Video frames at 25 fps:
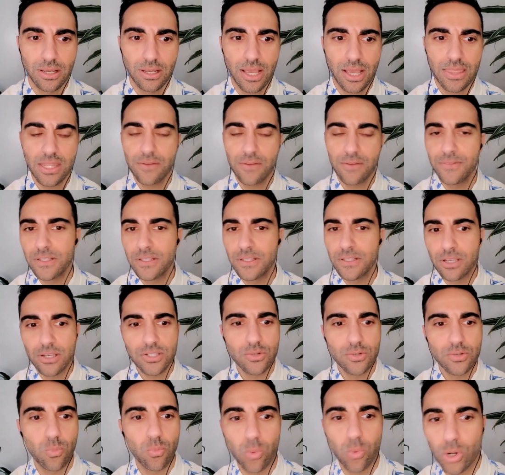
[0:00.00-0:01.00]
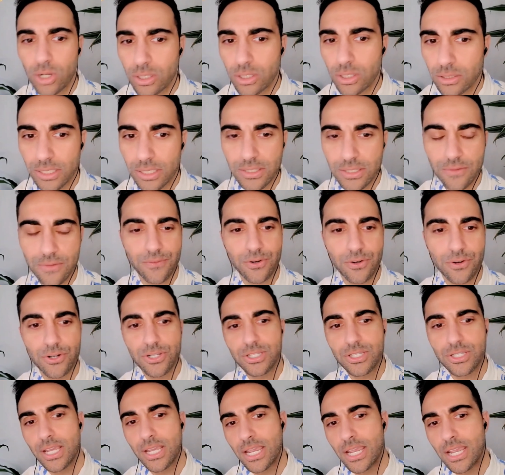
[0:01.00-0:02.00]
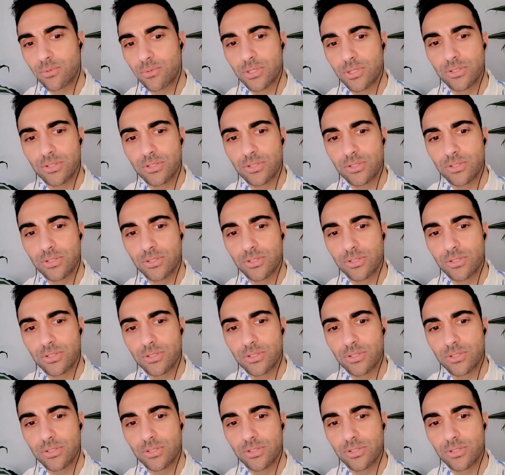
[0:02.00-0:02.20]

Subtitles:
And then if it doesn't work, like the first take,